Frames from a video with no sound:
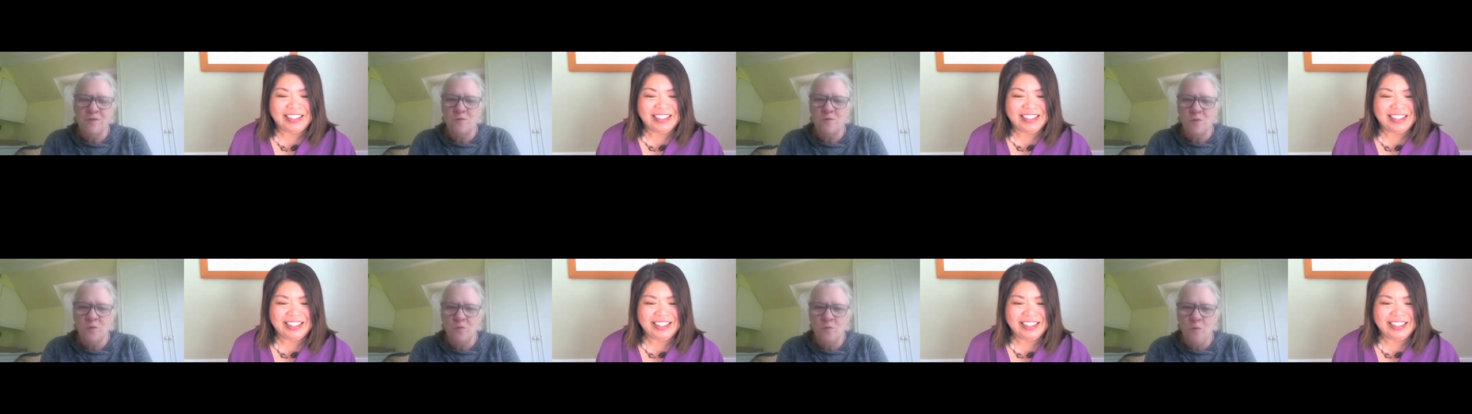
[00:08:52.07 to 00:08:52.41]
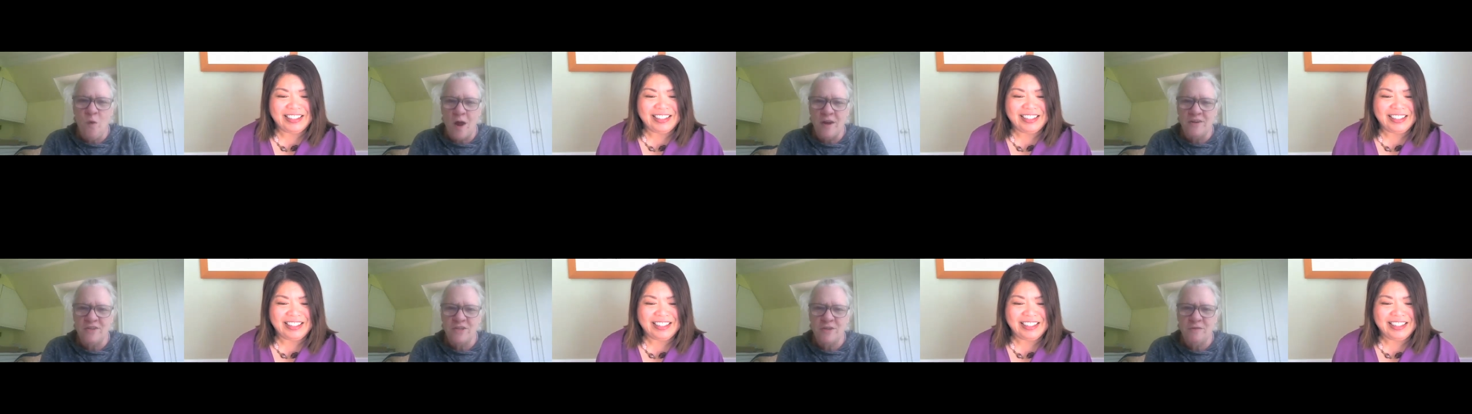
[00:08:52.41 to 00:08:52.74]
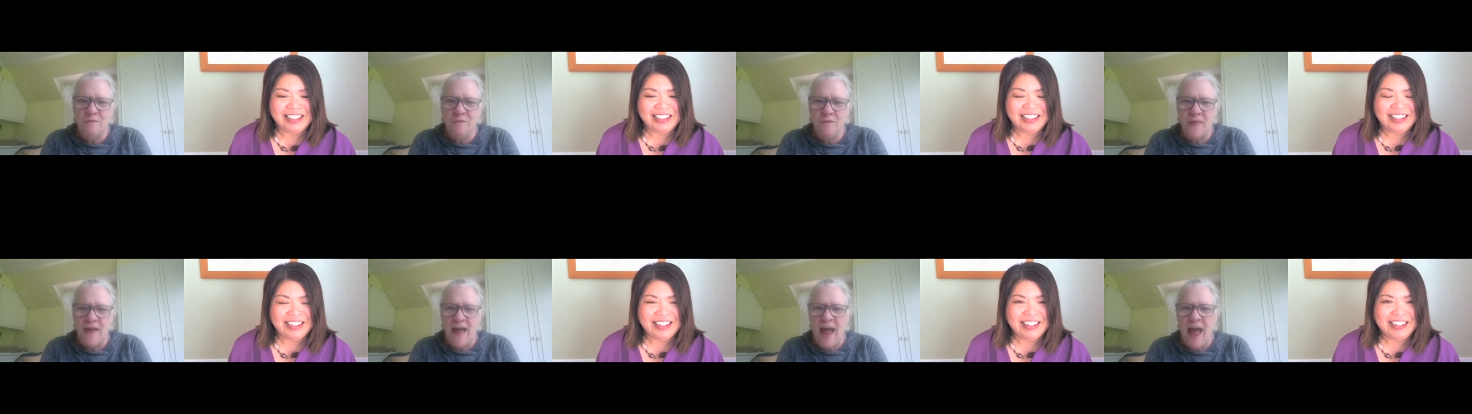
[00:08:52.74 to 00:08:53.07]
Speaker 1: worth watching
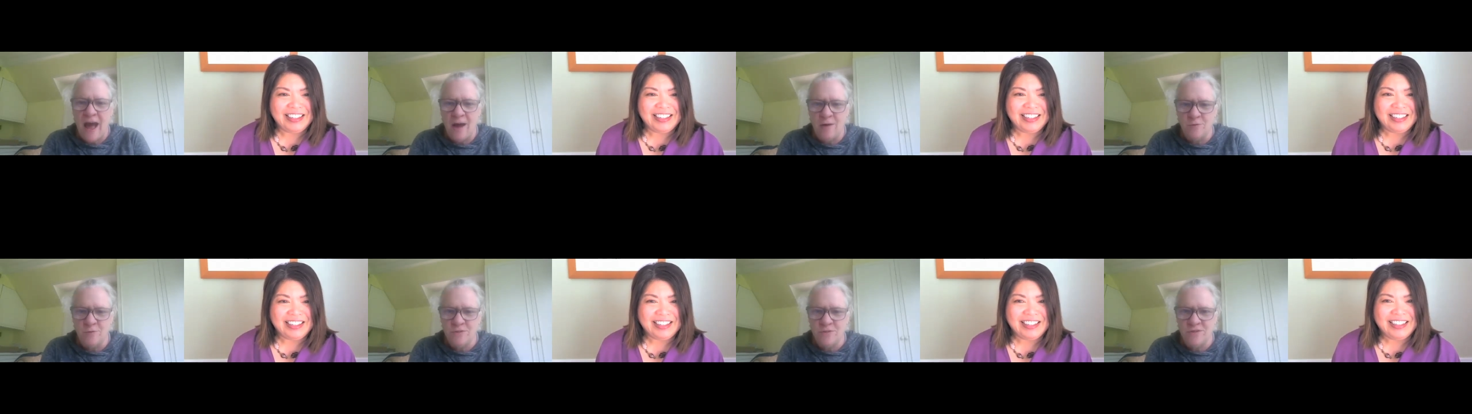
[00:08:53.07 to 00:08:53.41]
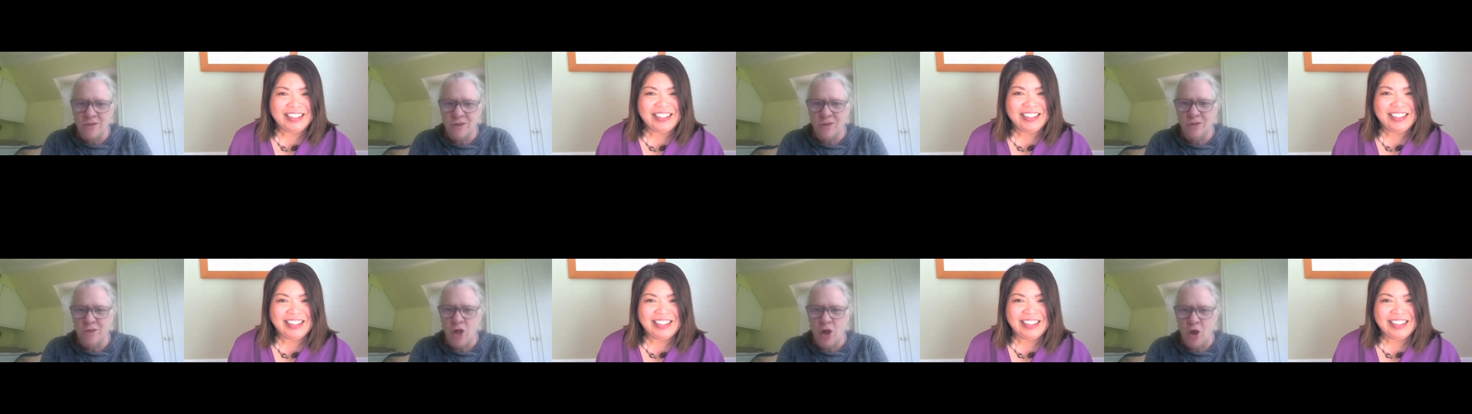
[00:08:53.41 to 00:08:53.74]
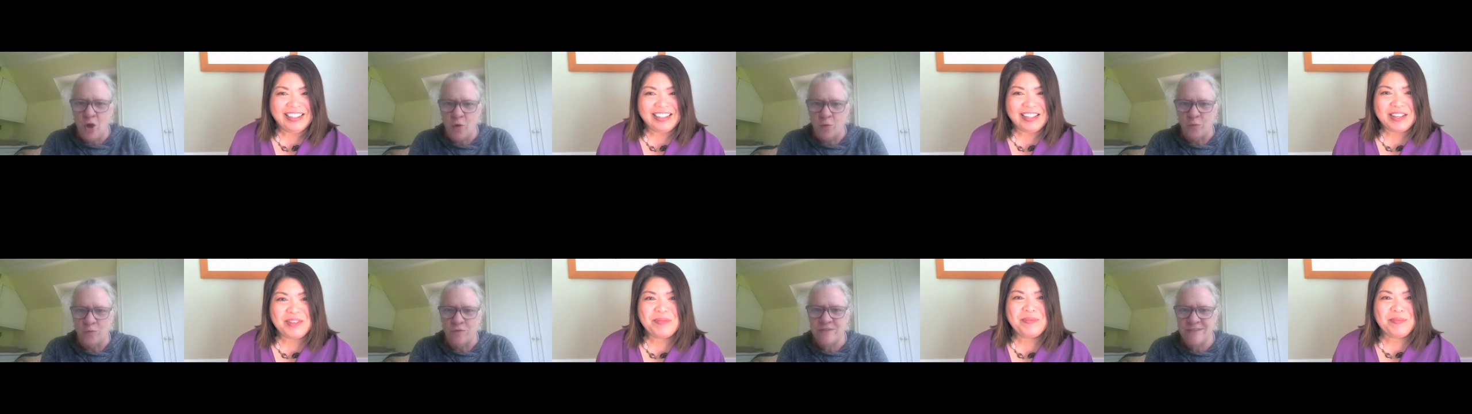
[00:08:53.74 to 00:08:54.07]
for the house
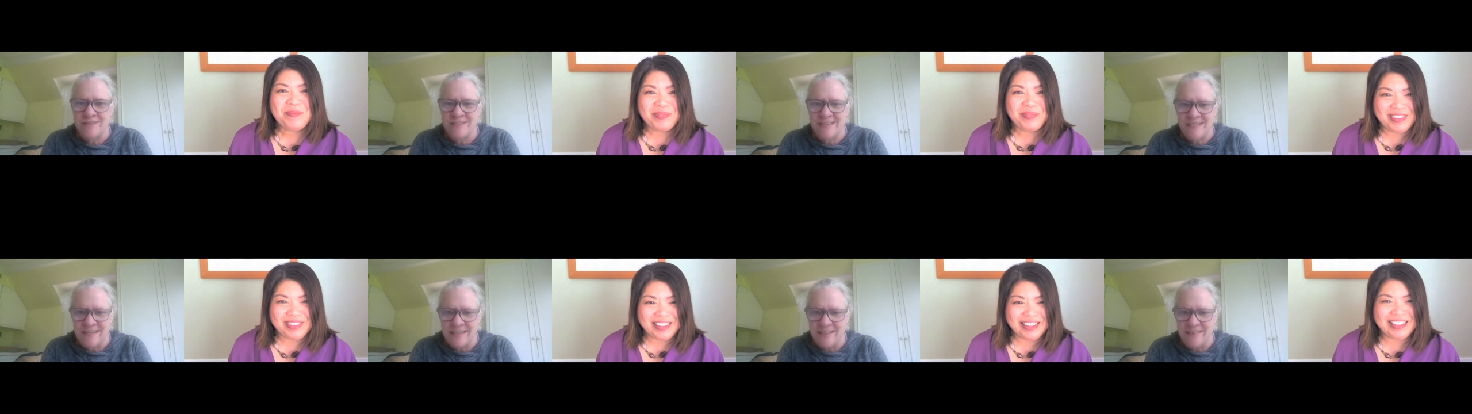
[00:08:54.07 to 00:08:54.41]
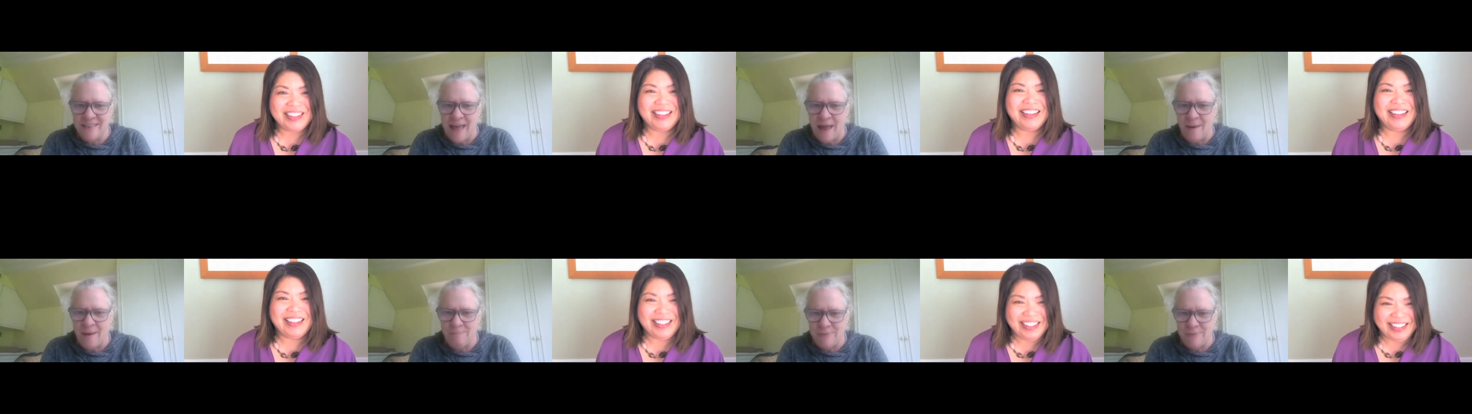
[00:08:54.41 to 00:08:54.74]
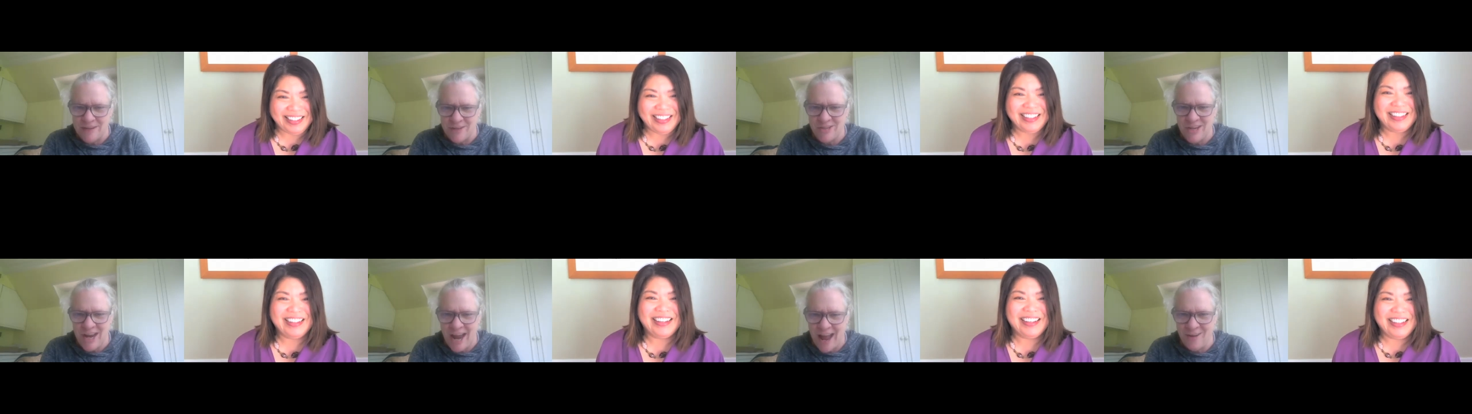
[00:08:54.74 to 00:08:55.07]
alone to see that
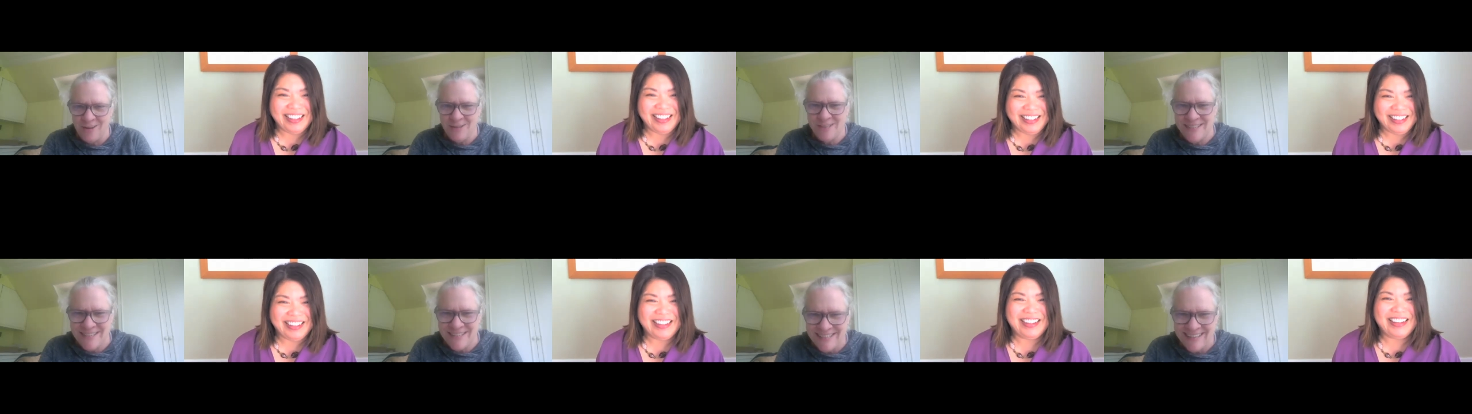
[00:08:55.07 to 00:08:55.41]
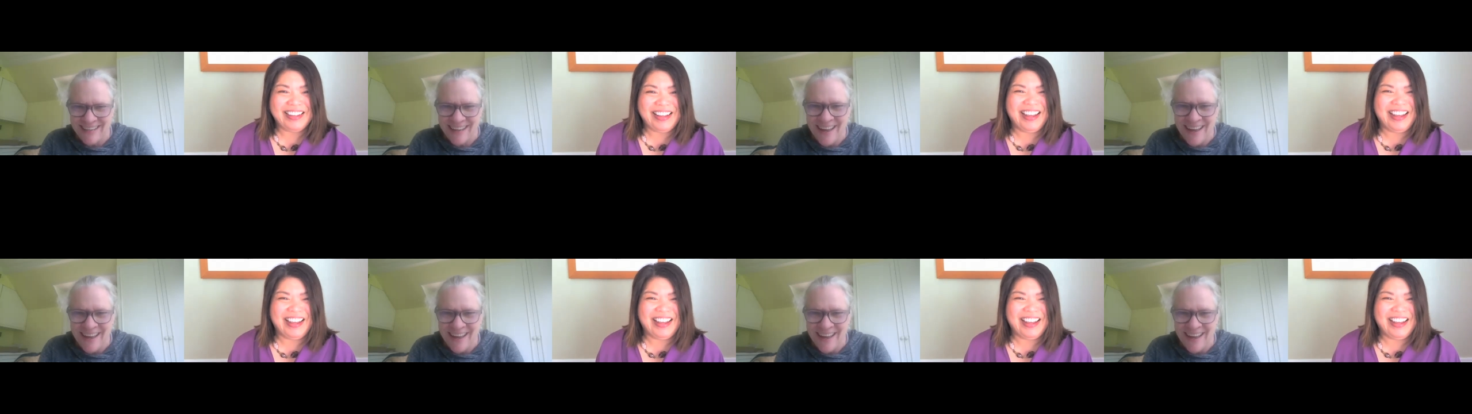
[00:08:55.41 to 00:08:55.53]
beach house.